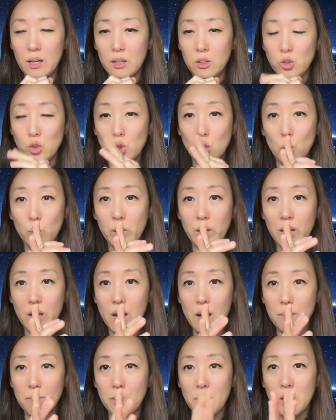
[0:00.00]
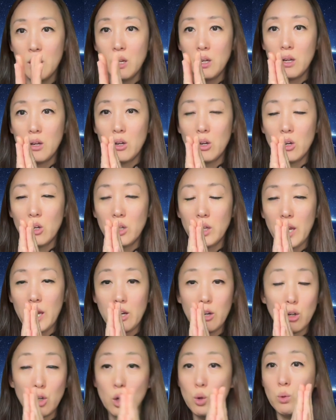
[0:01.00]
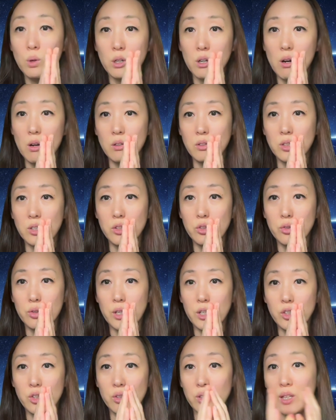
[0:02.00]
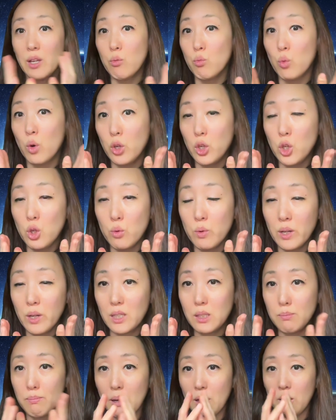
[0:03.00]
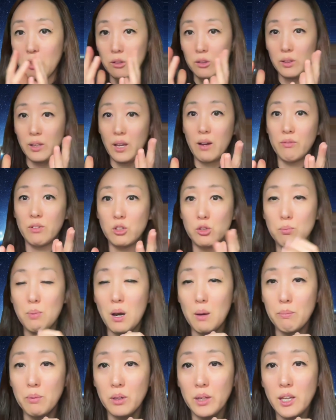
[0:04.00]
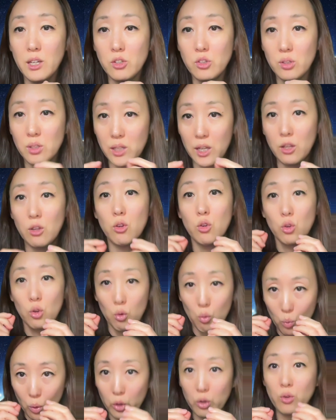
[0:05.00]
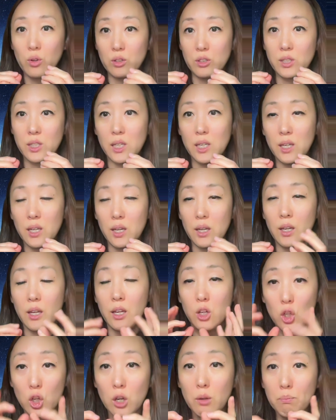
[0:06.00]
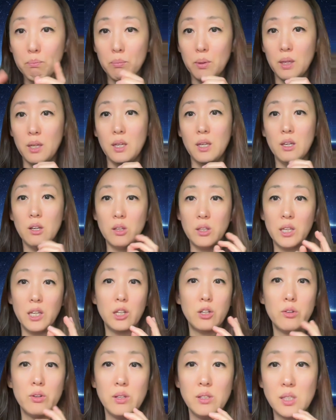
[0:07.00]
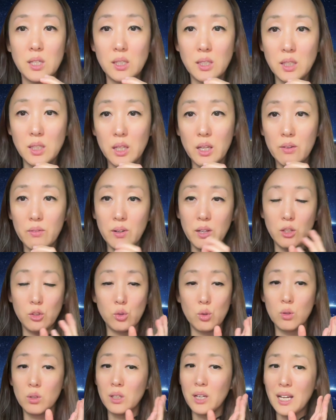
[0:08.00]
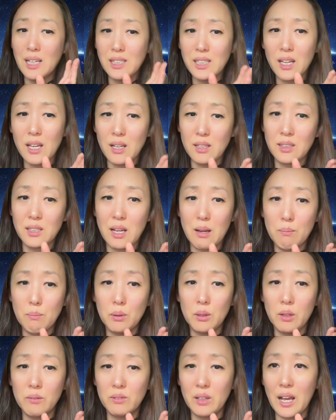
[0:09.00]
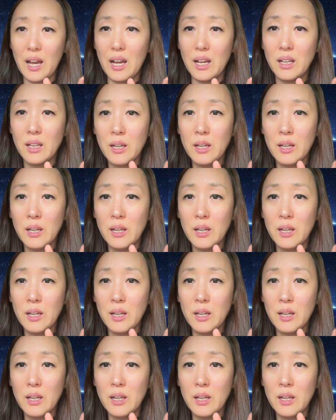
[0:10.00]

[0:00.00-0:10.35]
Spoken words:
showing up at a lower concentration than what you would expect in an average population, then what you're seeing could be an increased sensitivity. So a classic example of that